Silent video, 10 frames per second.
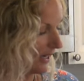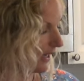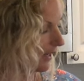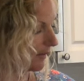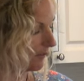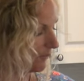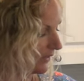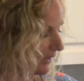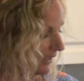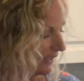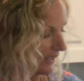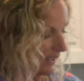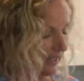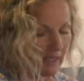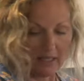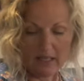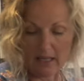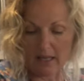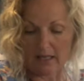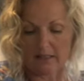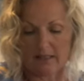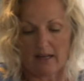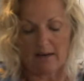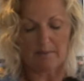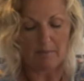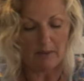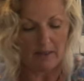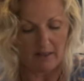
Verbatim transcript: Um, and, um,